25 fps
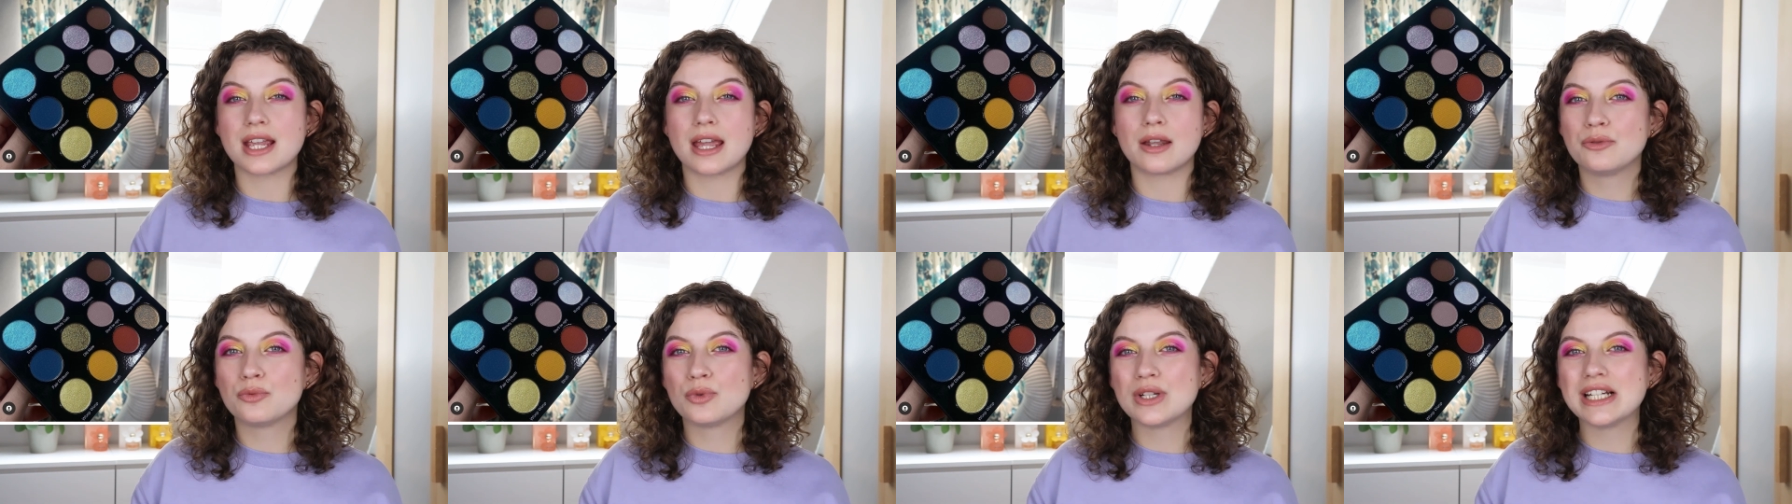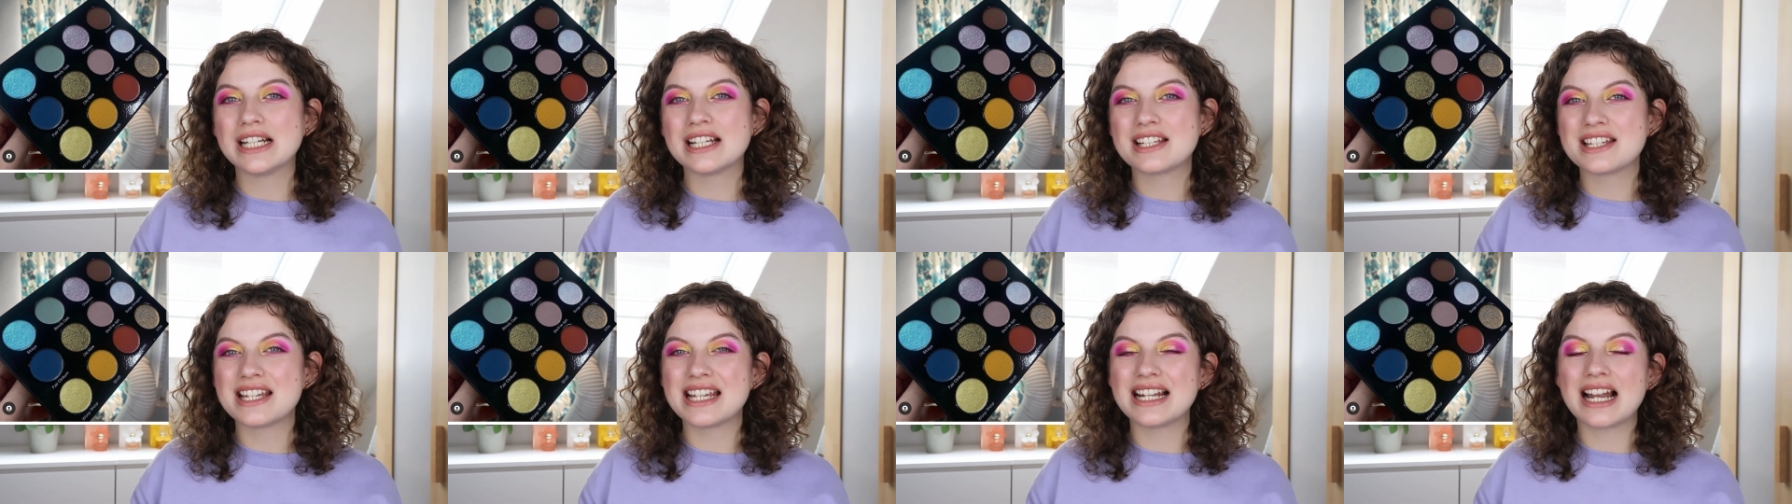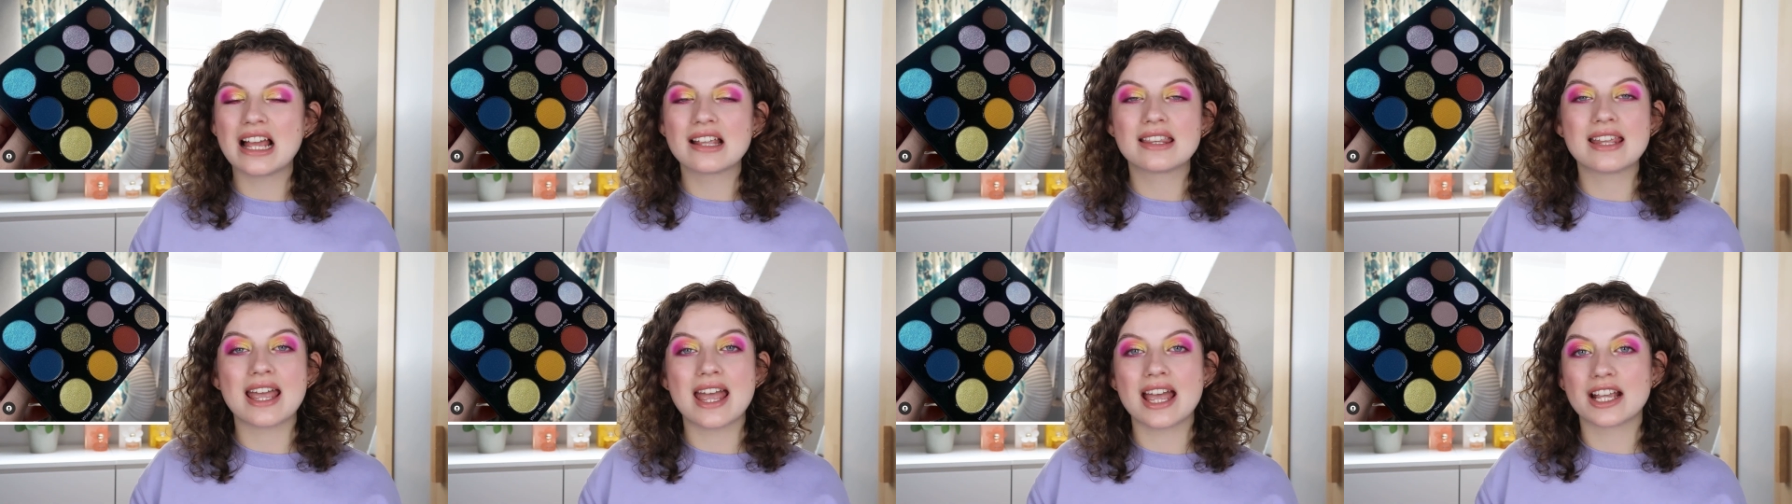and really see
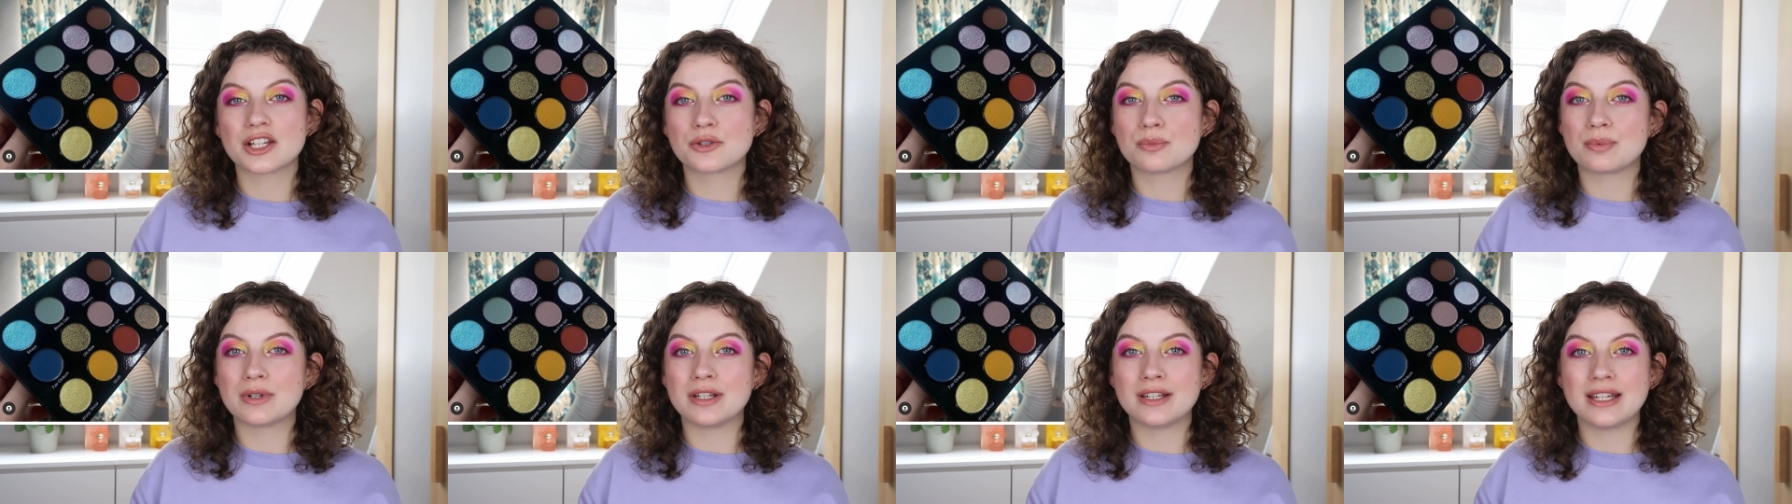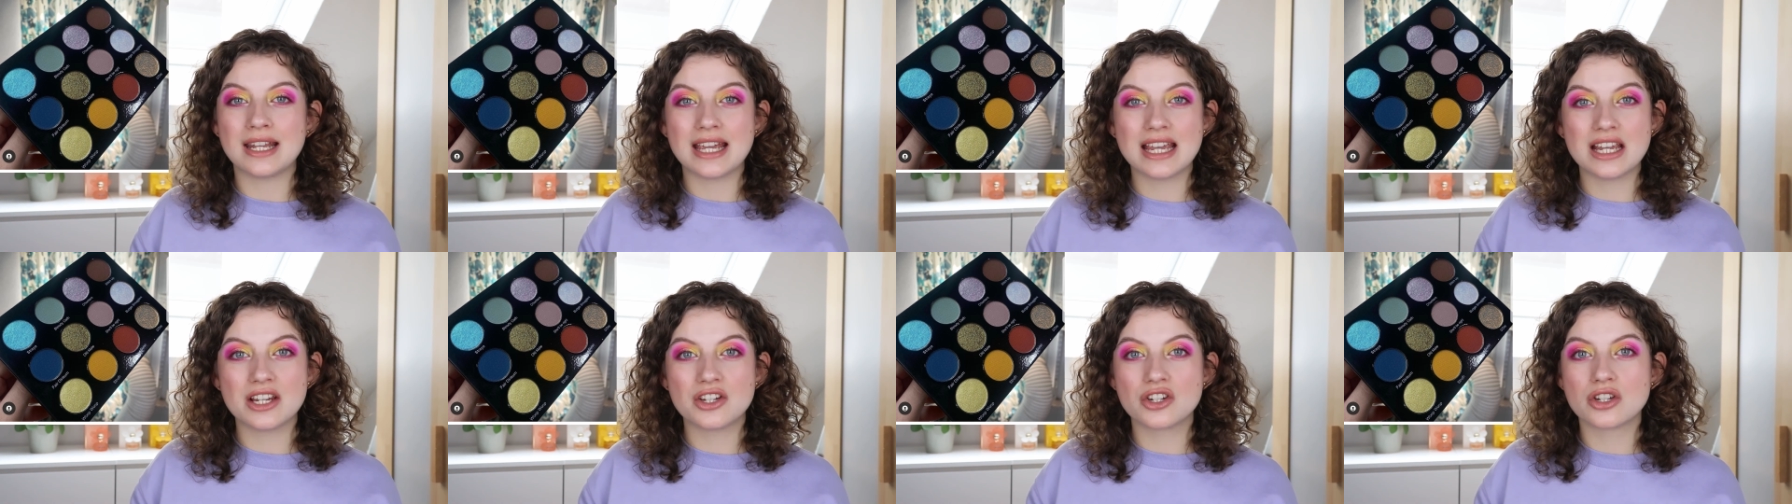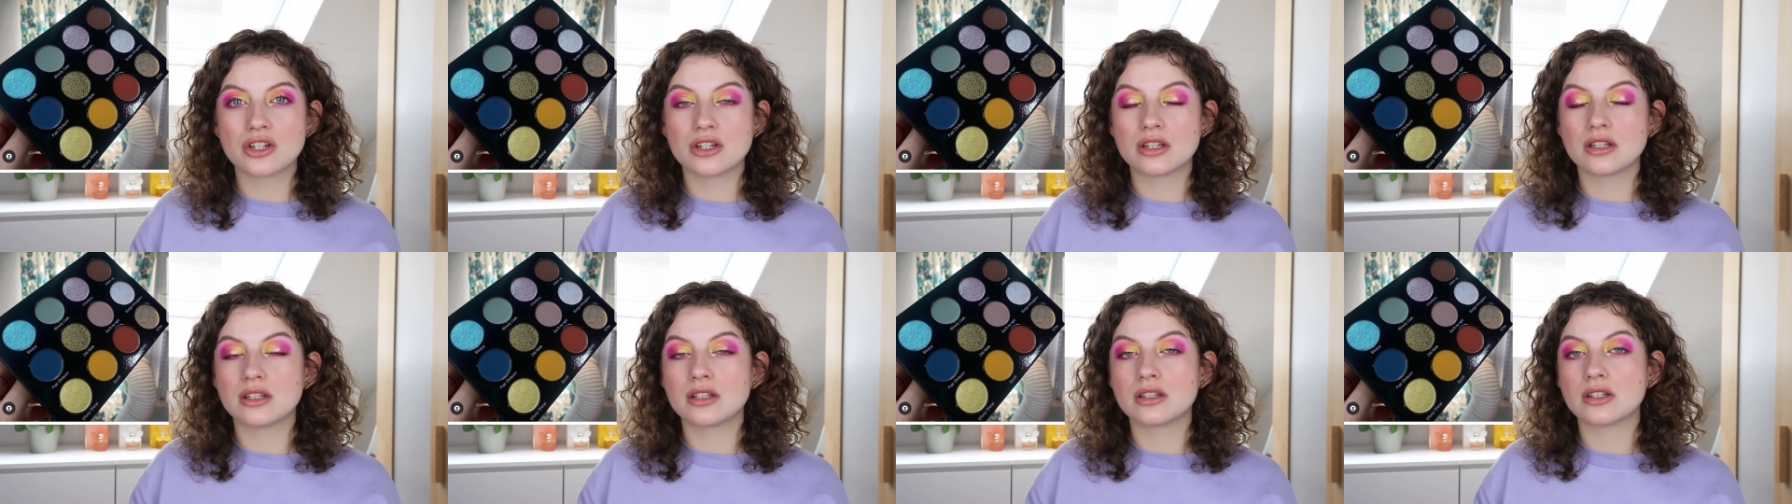like the
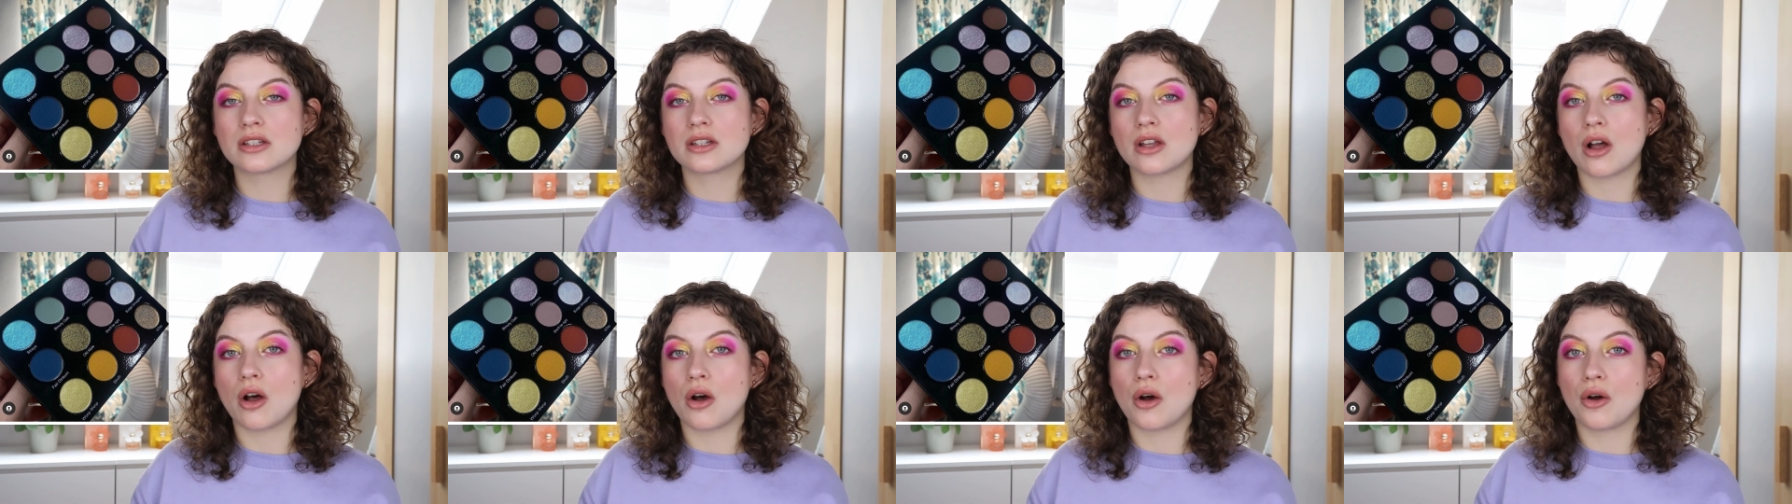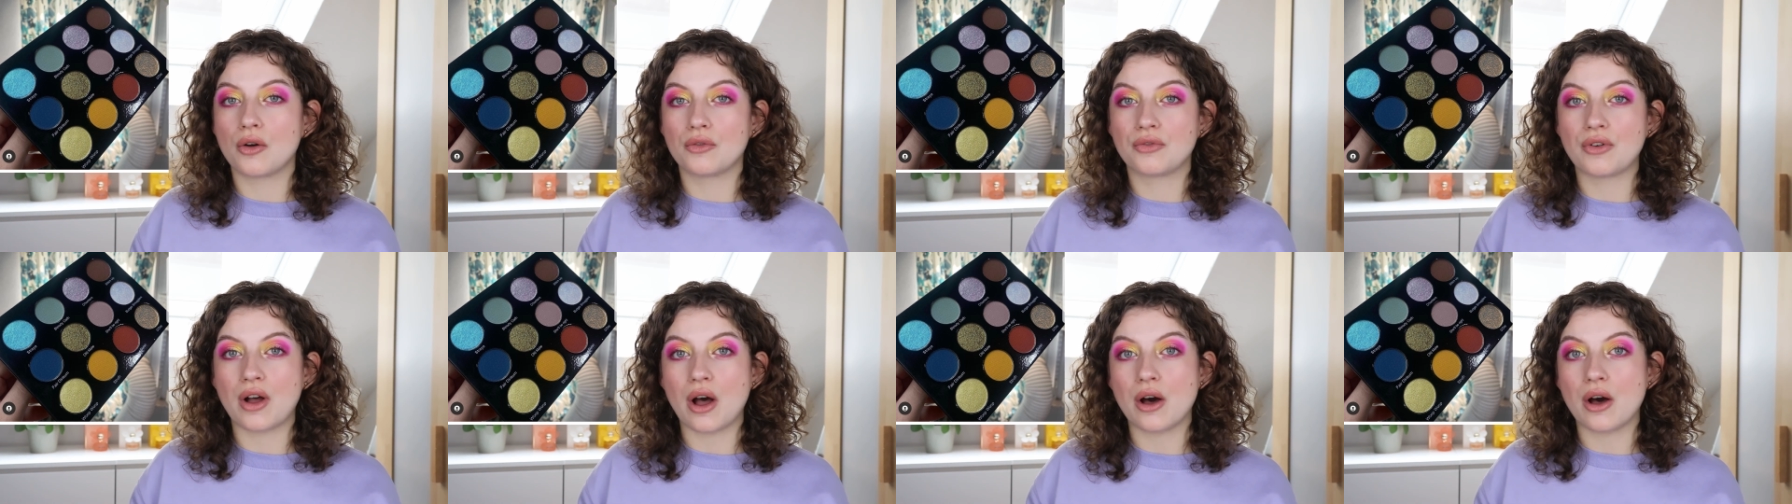explanations of